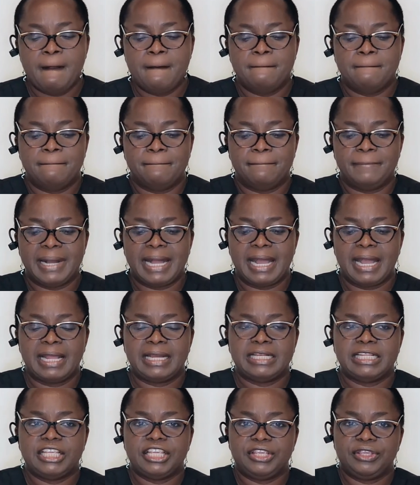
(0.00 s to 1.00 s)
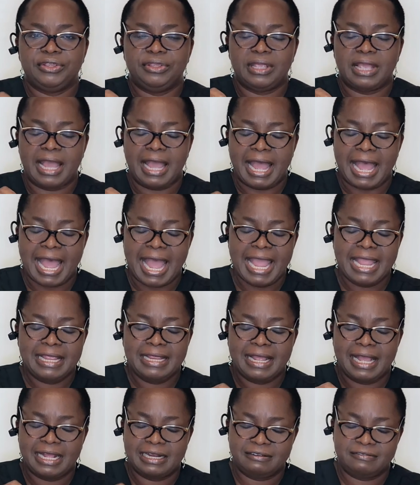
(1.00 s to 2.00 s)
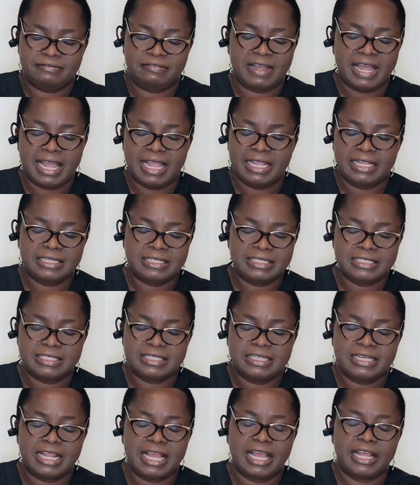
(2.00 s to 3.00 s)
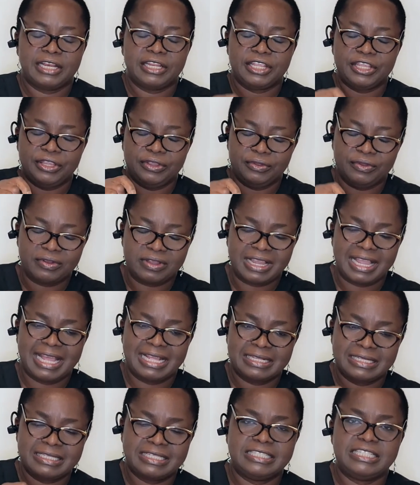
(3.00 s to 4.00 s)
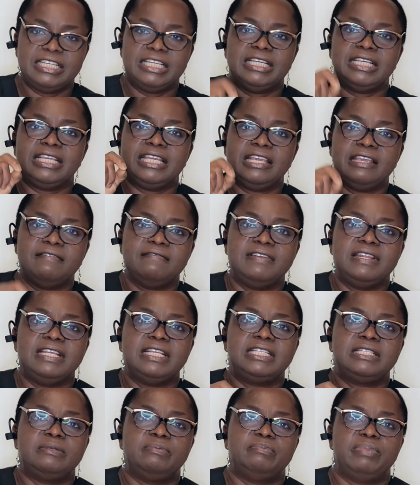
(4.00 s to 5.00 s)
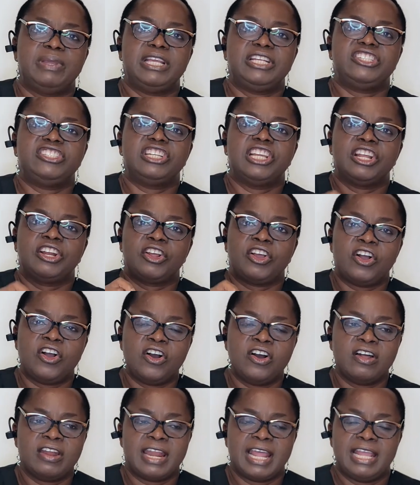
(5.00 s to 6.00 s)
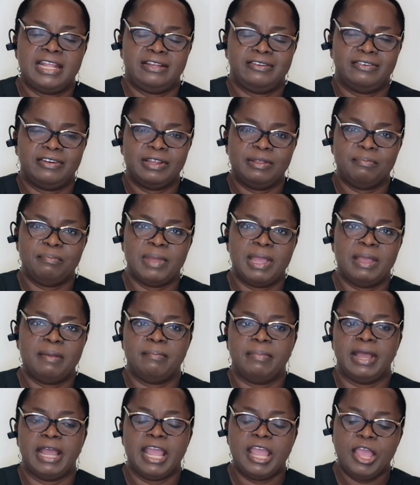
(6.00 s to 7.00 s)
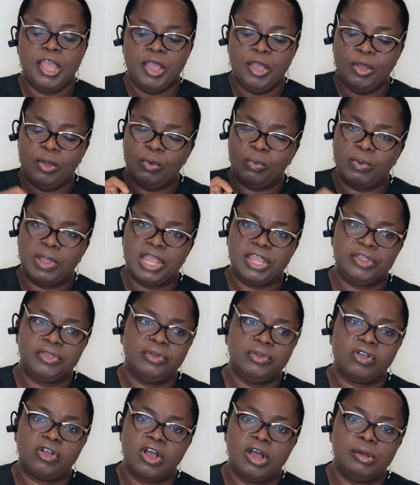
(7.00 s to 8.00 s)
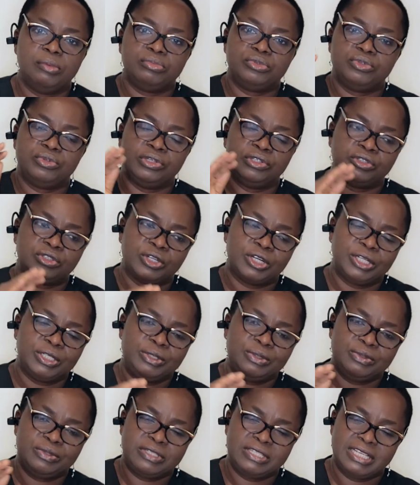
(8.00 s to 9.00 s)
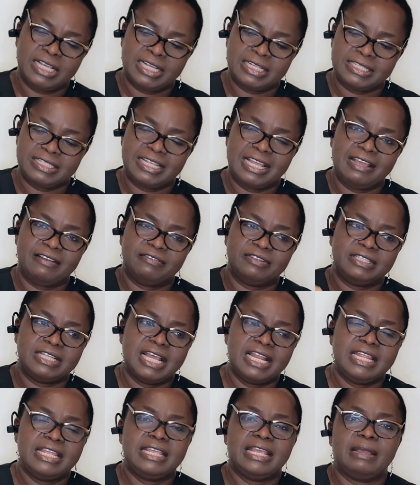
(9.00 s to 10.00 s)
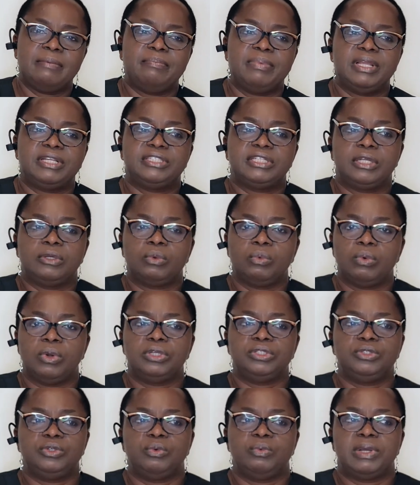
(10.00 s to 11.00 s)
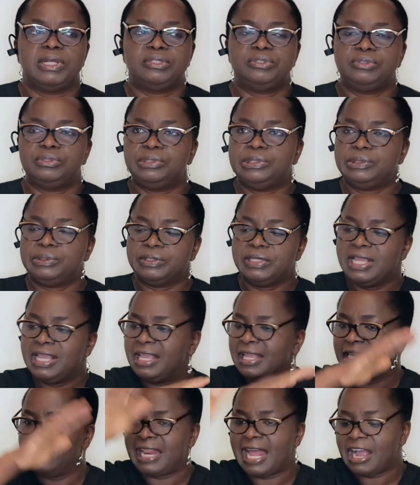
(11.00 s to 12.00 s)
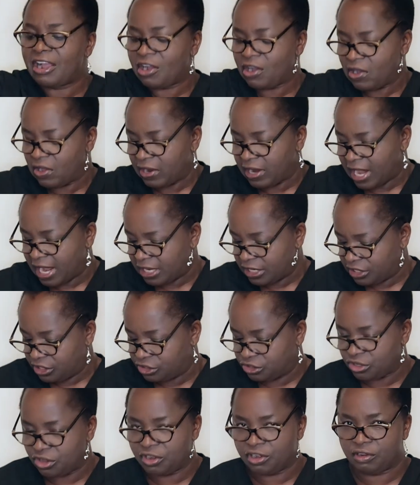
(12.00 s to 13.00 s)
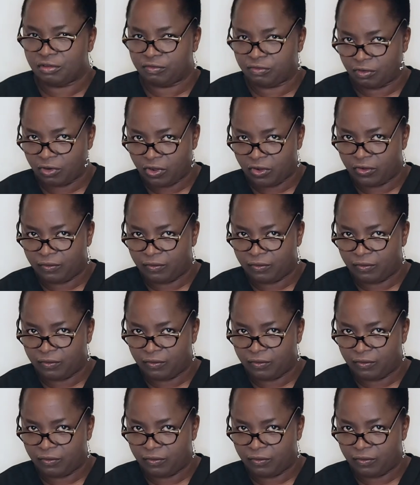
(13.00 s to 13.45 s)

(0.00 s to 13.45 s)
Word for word: but I advise that you can see, give this patient call light. Remember, when you come to introduce yourself, telling your patient what you want to do, that call light is on the floor.